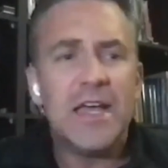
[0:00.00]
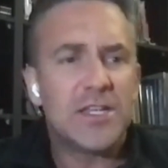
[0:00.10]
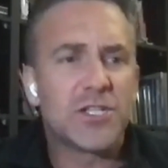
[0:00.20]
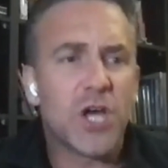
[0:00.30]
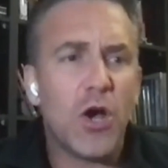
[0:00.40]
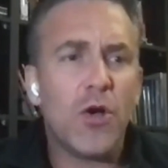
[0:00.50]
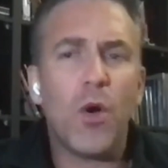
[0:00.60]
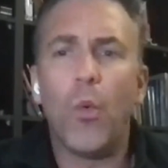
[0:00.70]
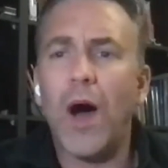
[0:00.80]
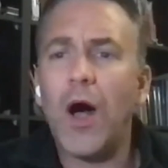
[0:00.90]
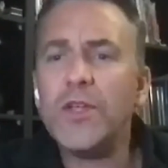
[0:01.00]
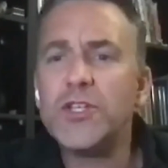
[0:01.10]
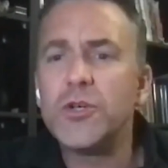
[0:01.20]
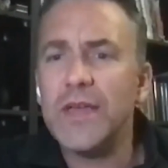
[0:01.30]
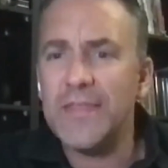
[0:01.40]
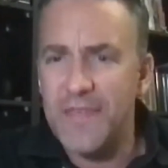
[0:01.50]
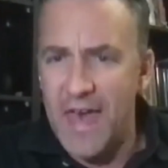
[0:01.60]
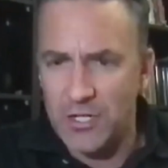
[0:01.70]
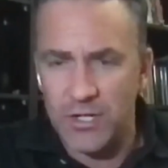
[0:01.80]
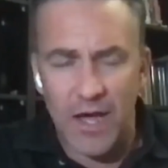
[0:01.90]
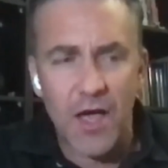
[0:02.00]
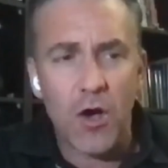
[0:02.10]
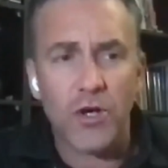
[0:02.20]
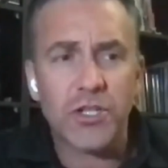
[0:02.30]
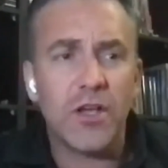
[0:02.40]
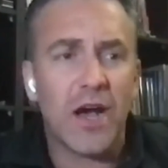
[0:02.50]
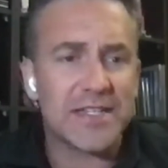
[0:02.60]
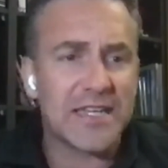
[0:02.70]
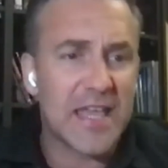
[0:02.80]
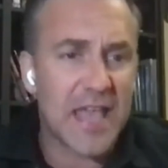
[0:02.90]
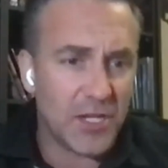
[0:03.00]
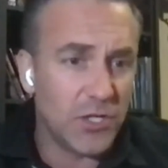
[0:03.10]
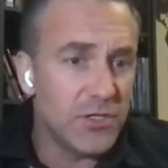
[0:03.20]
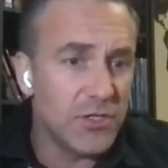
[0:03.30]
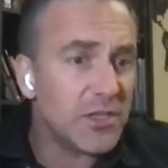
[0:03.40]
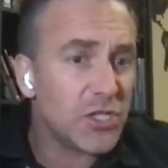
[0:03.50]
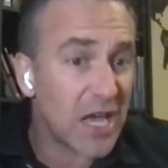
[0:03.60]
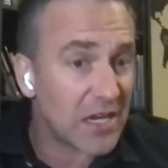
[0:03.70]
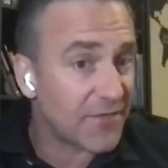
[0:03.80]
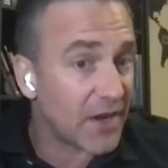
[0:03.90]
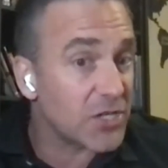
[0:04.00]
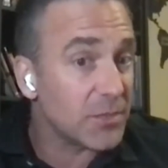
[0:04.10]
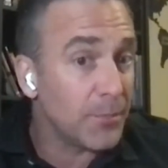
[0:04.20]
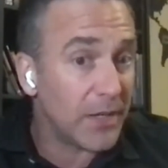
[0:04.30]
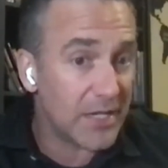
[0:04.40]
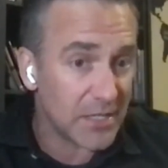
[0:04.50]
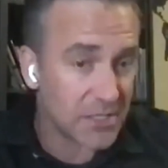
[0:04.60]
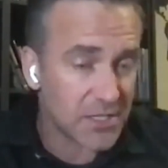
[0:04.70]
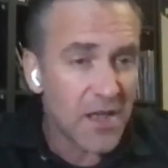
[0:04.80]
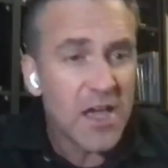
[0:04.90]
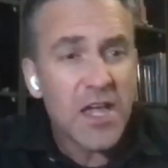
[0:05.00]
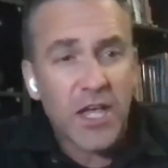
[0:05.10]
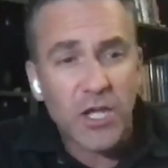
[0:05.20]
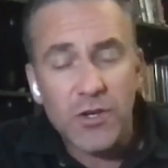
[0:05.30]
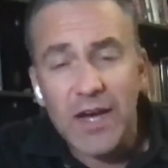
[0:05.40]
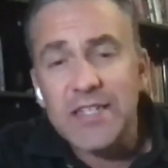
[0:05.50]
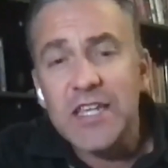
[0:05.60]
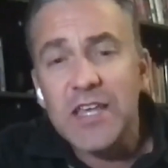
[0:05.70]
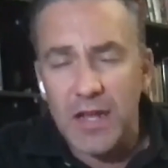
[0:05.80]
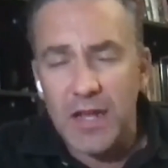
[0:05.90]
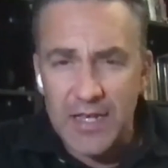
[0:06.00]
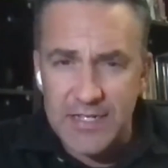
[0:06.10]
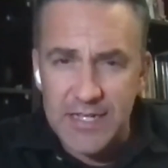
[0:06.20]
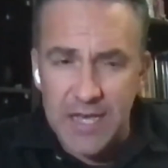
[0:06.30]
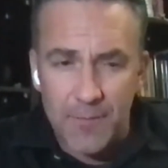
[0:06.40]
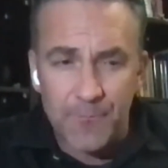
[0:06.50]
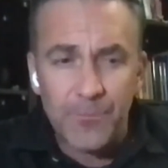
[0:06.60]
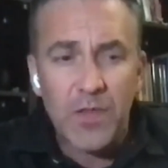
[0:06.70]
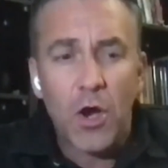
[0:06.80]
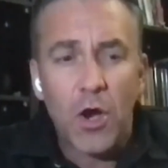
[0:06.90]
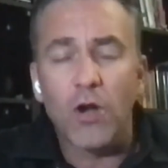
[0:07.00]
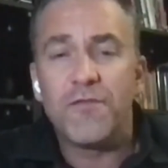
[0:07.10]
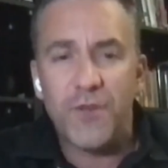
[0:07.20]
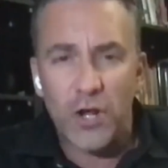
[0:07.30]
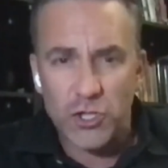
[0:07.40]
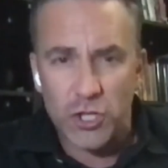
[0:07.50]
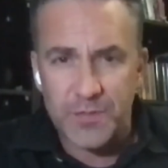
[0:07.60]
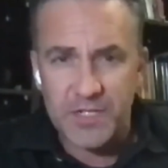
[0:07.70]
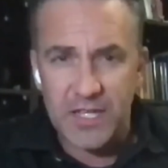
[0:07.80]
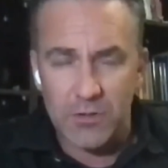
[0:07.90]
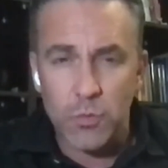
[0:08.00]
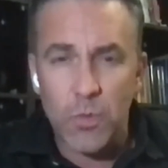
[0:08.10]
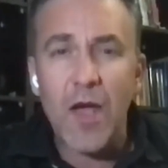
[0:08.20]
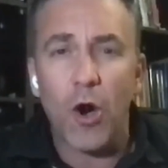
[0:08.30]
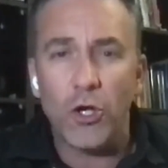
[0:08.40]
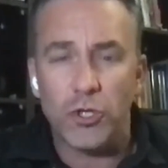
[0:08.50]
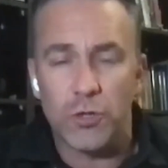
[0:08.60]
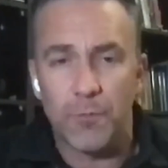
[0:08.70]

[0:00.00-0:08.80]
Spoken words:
So while we're doing that, could I ask you guys again, using the chat function, please, can you guys give me an idea on Photoshop skills? Where are you?